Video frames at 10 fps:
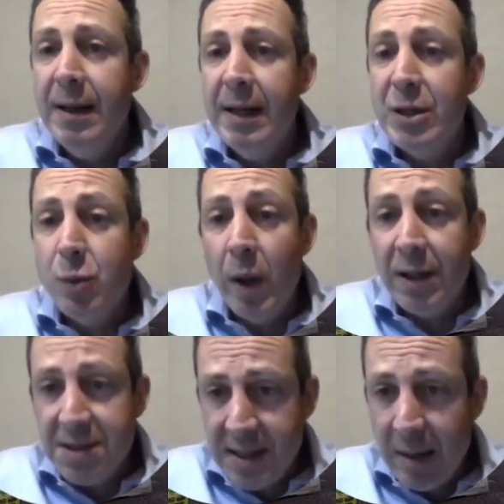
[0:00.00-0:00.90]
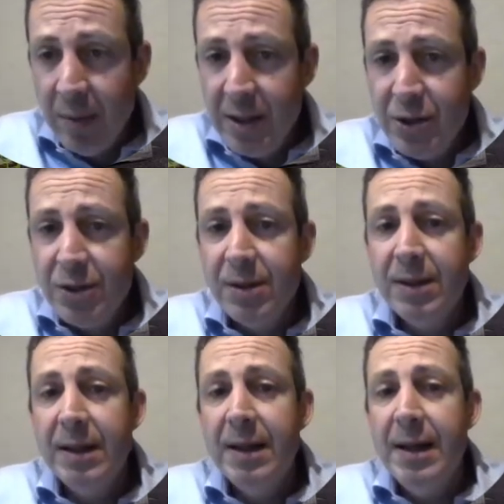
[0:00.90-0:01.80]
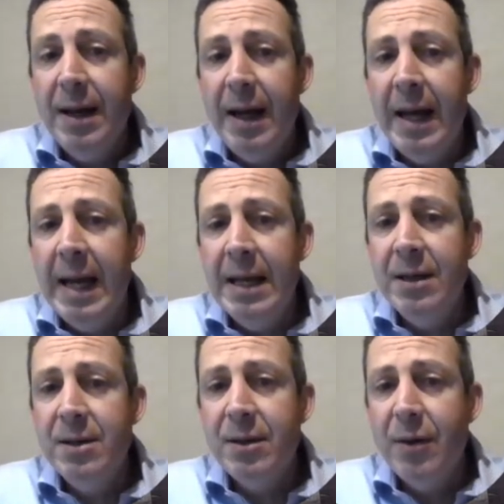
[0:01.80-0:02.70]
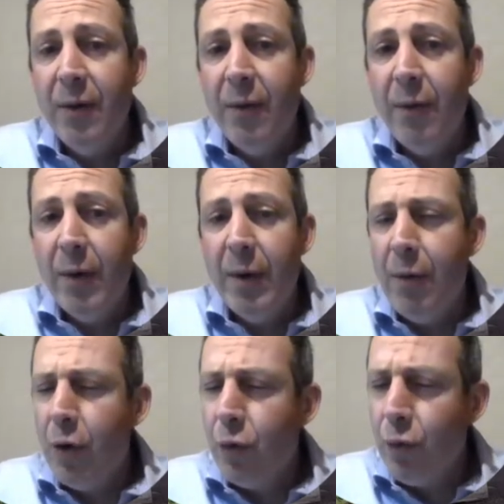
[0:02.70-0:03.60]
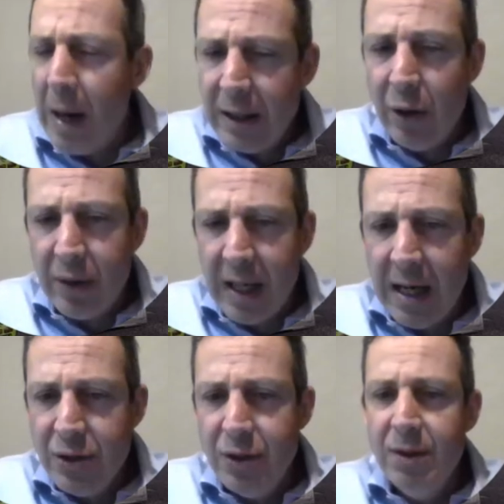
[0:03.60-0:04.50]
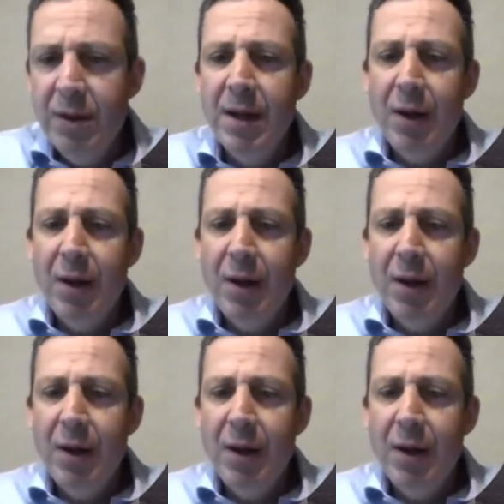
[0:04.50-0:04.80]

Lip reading: It's well established and great location.